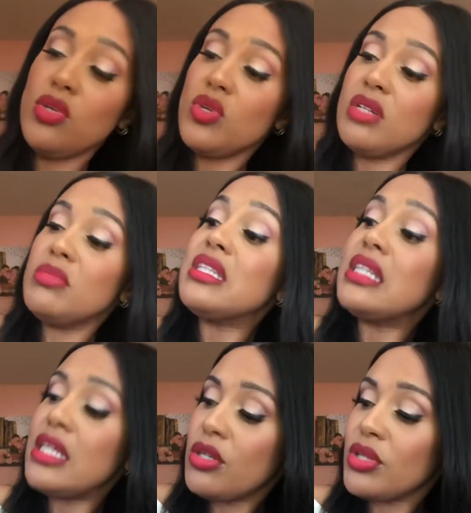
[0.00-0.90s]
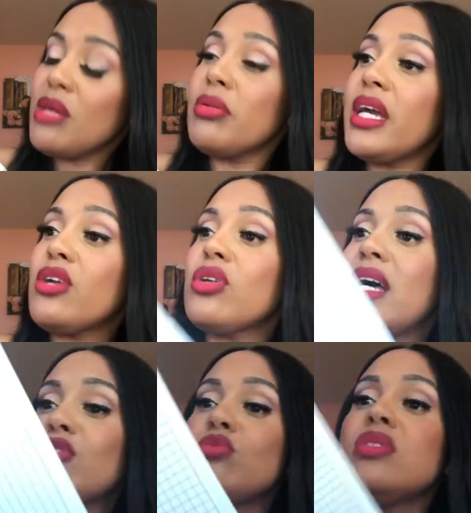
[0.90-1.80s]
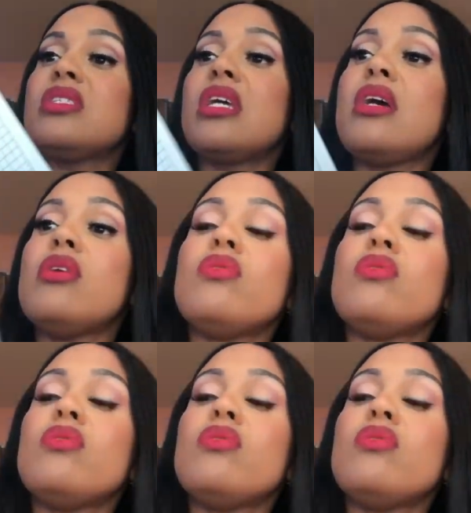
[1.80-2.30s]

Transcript: can literally plan your classroom to scale